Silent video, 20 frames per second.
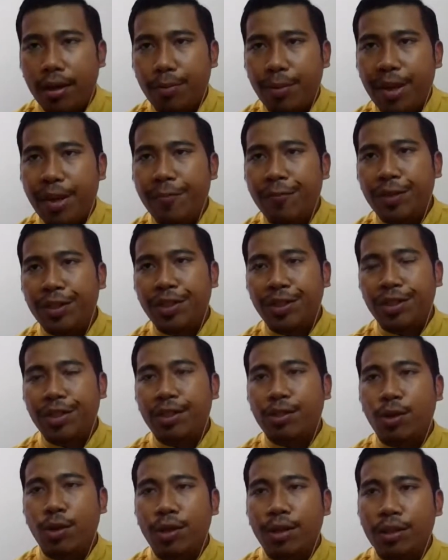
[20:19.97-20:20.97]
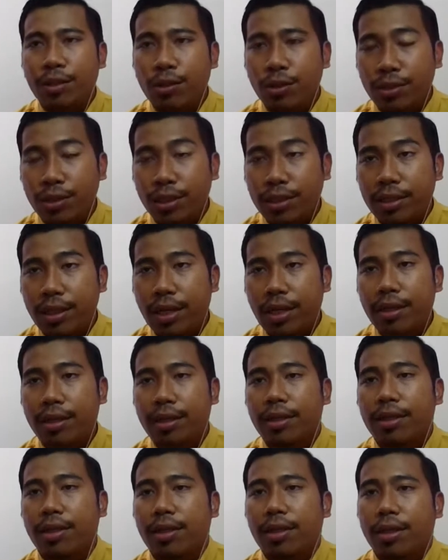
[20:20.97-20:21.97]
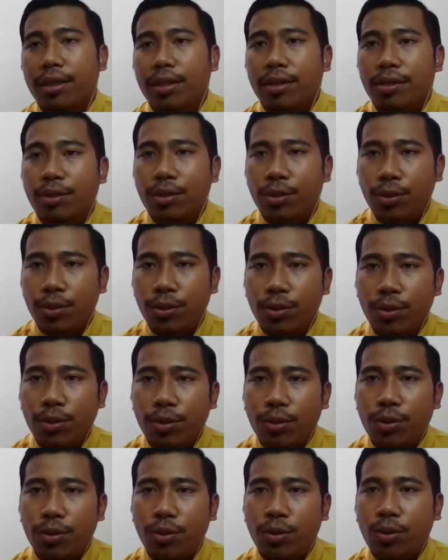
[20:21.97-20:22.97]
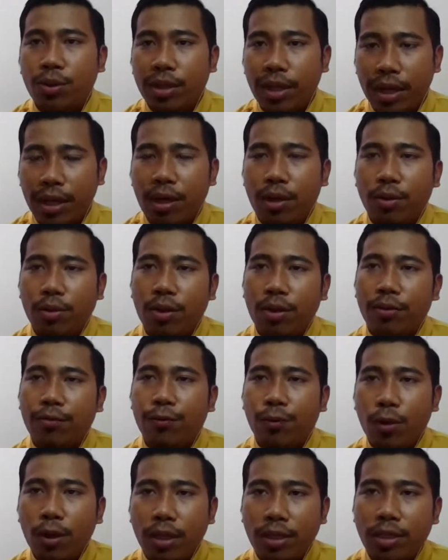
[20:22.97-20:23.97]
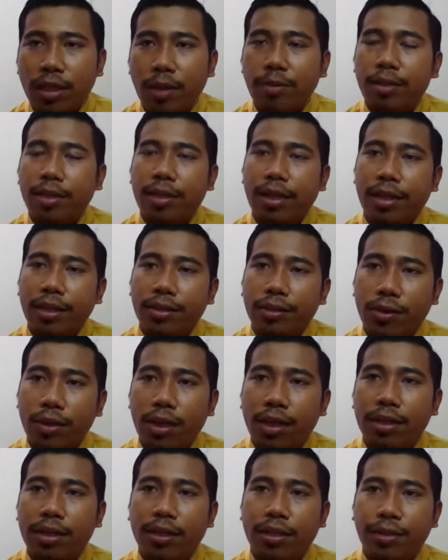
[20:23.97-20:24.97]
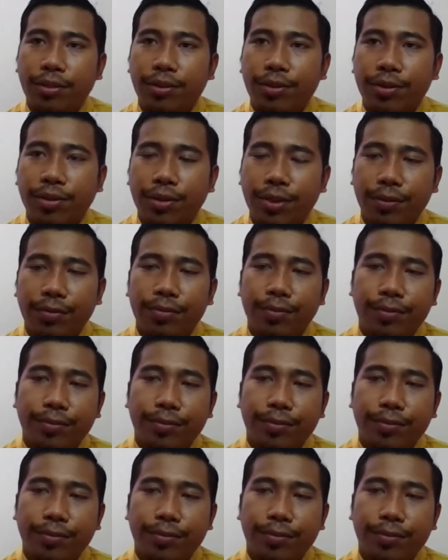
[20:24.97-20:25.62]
beneficiaries on the social side to get our fully subsidized solar energy solution.